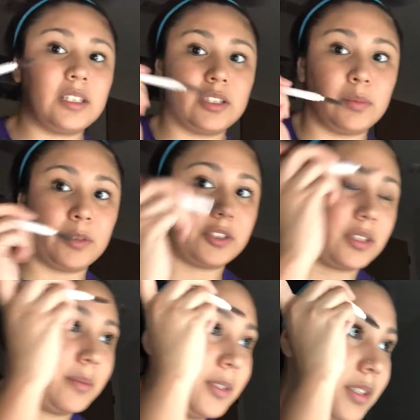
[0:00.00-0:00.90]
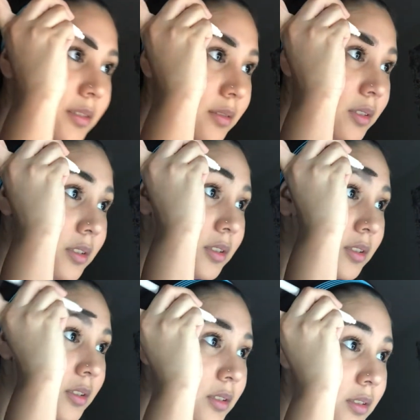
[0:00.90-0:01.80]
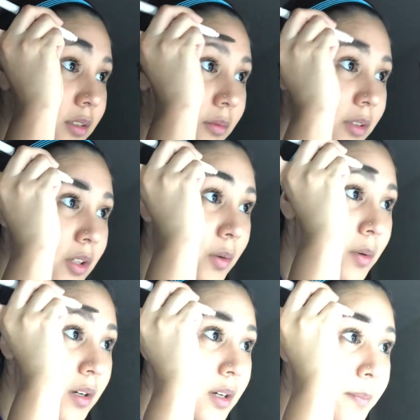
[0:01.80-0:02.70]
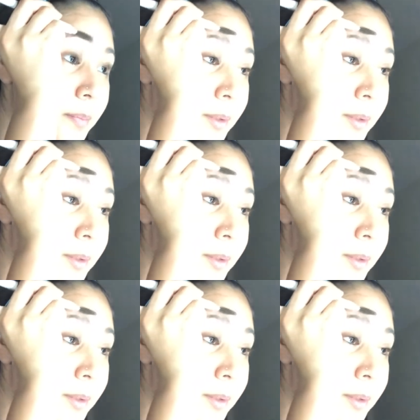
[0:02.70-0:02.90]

So brush your eyebrows out. You want to go up.